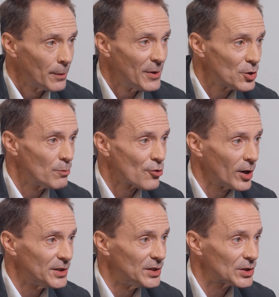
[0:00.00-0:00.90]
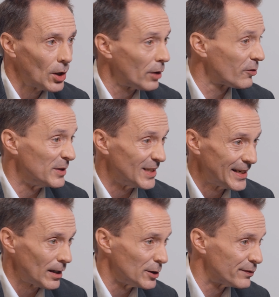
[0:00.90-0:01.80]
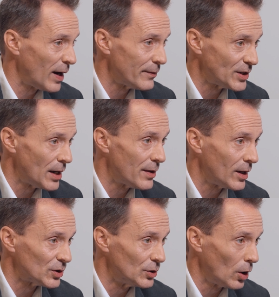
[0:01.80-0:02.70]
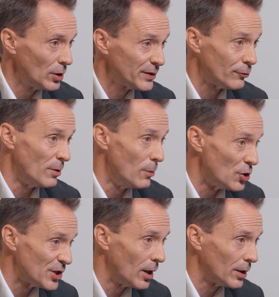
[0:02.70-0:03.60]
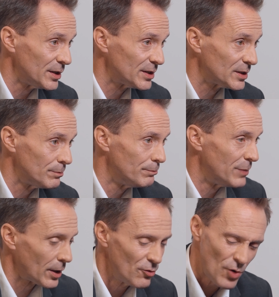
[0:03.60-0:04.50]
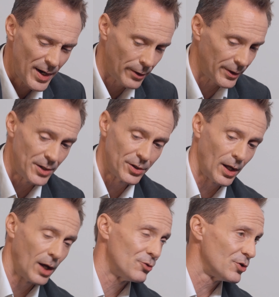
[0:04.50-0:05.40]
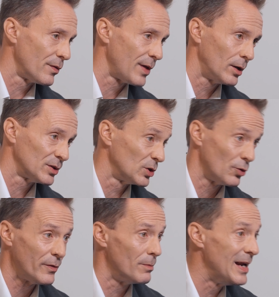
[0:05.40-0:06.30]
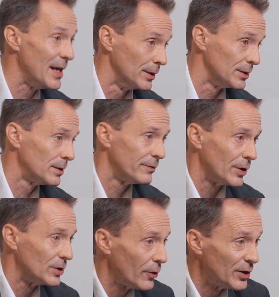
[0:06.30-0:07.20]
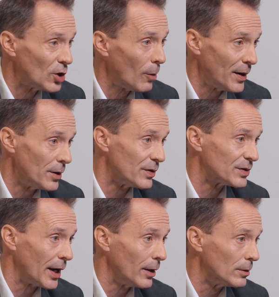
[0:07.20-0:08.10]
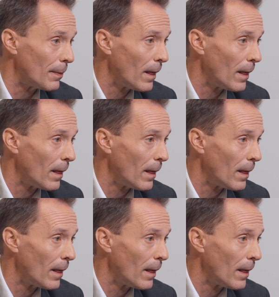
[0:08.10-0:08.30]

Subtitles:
Commission prices start from as little as $5,000 or $10,000 for emerging artists, but can run out into the hundreds of thousands or even millions for the very top end of the scale.